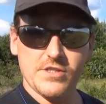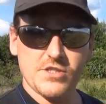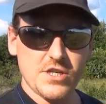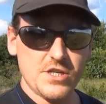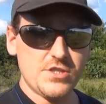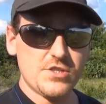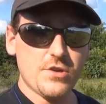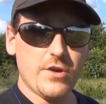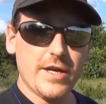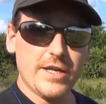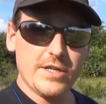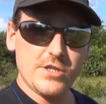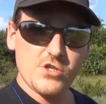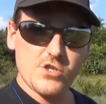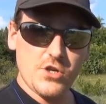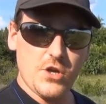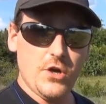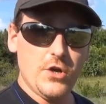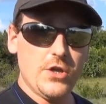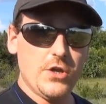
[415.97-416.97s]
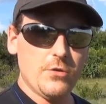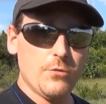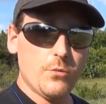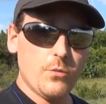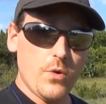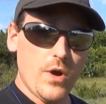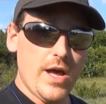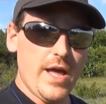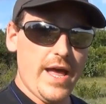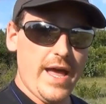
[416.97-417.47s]
just so I could show you
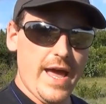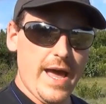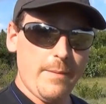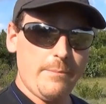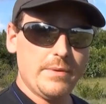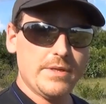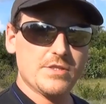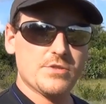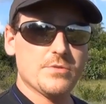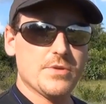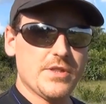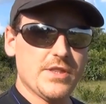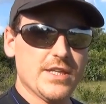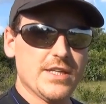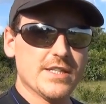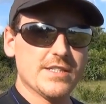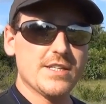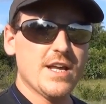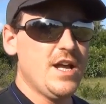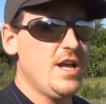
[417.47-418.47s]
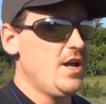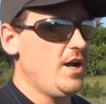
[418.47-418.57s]
what happens with this.